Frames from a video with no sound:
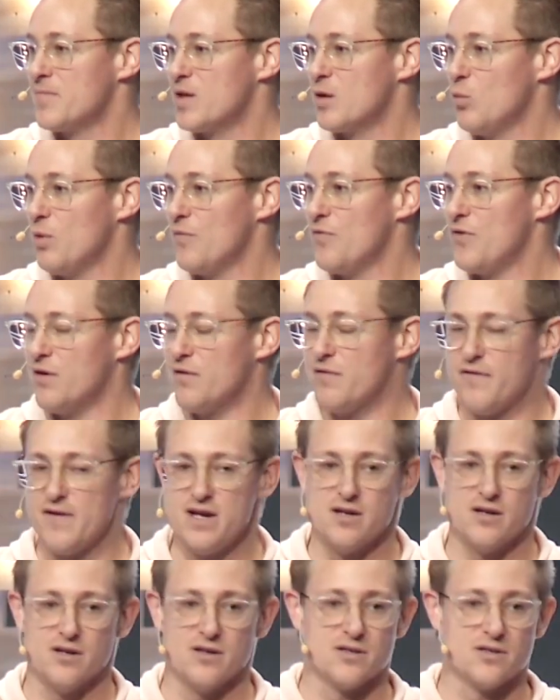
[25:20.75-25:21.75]
with their
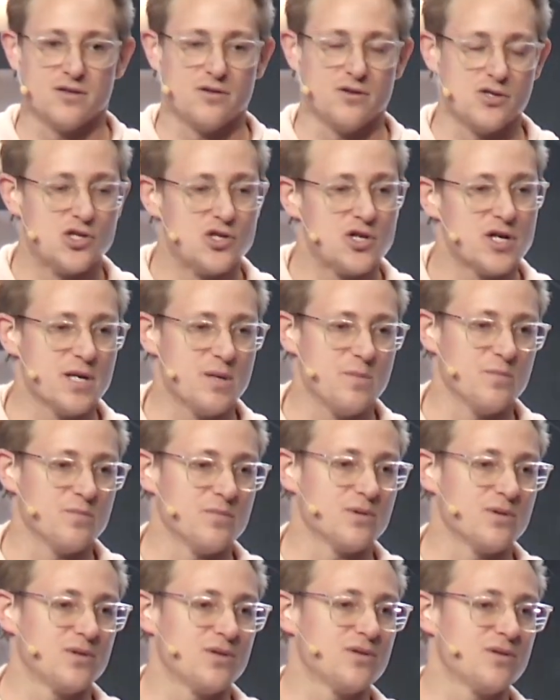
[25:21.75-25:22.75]
fears, their
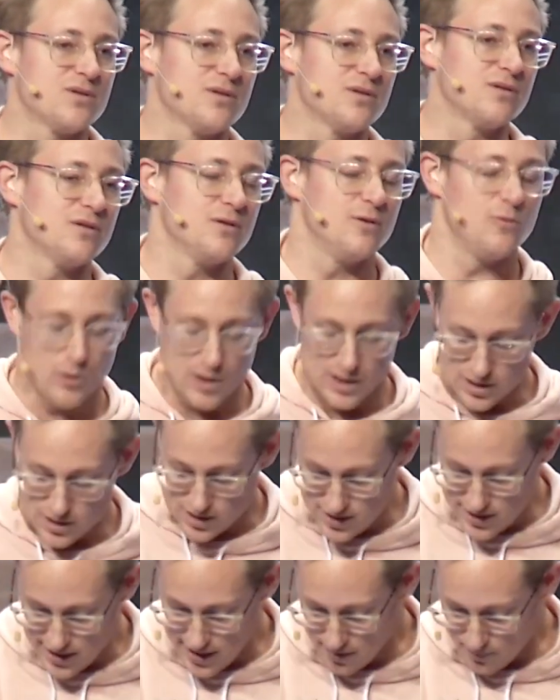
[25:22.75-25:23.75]
dreams, what is
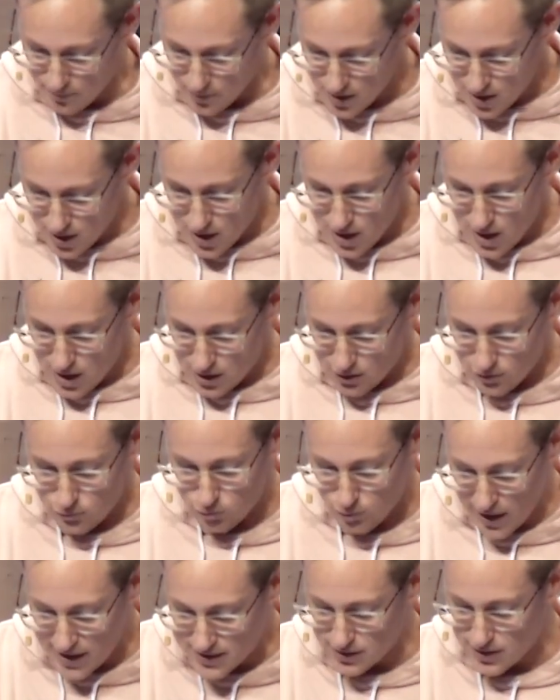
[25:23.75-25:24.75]
deep
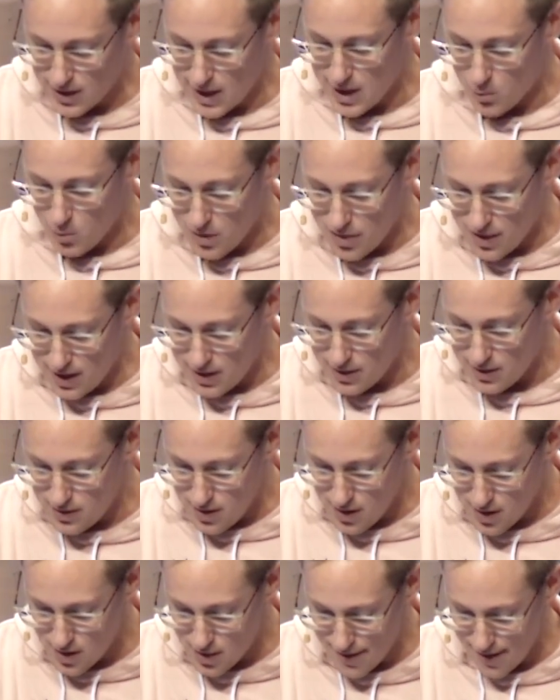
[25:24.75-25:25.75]
resonating
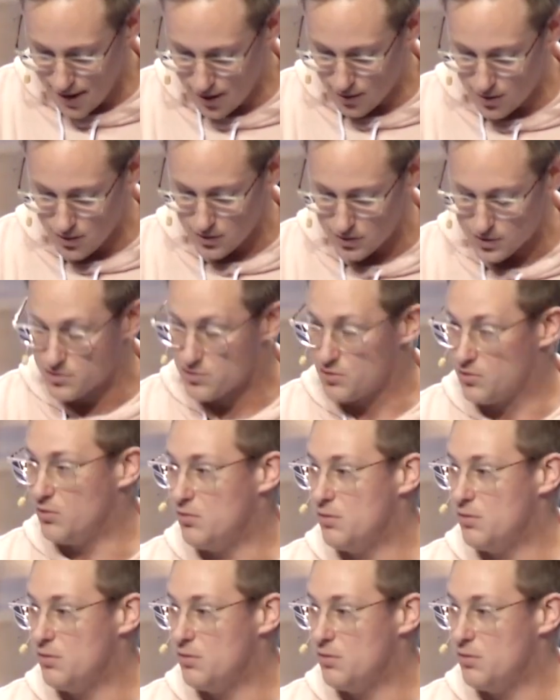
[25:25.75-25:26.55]
within their soul.